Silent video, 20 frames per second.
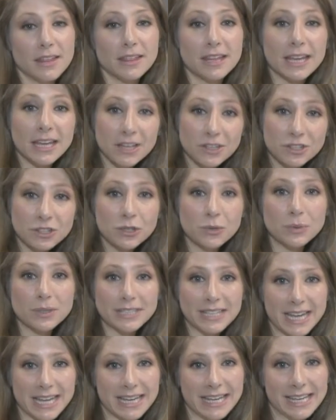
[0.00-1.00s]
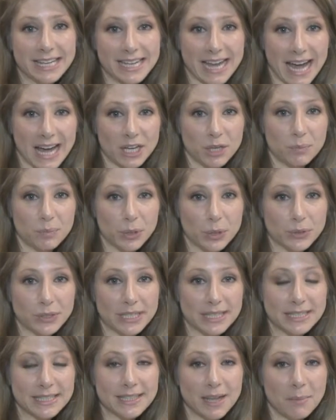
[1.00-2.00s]
The issue with taking an added
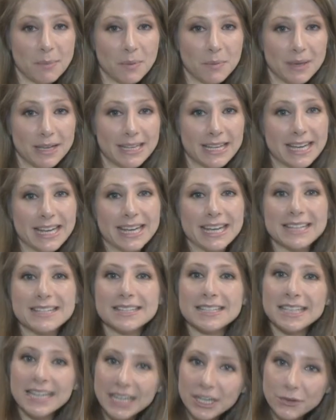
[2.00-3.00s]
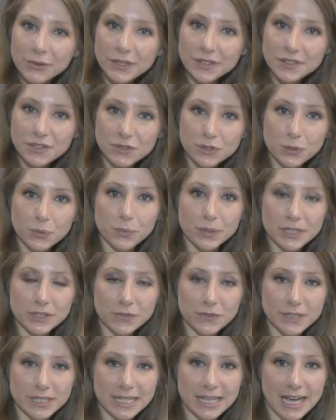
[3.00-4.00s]
protein supplement is it increases your
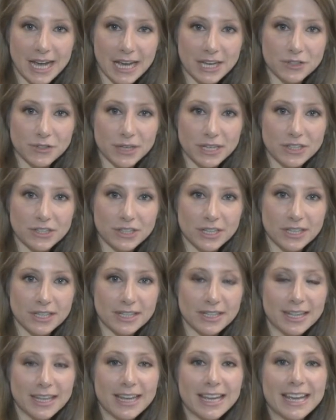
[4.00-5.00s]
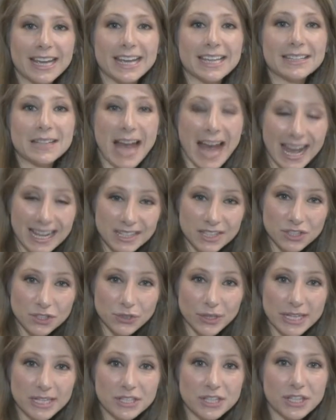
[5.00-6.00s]
risk for dehydration, it adds
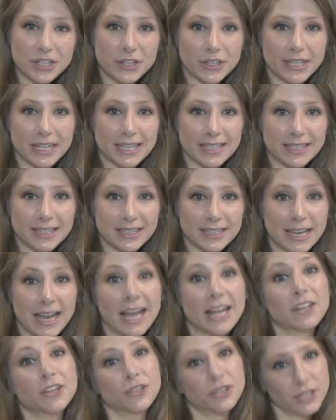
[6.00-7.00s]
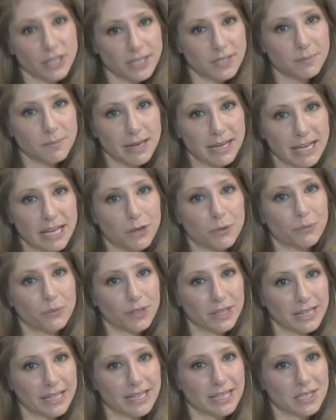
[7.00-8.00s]
strain to your kidney, and you're just making
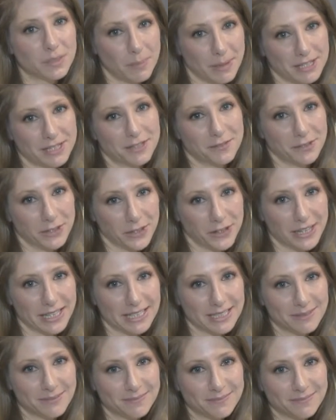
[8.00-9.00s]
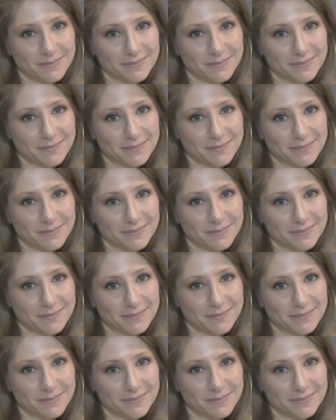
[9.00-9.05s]
really expensive urine.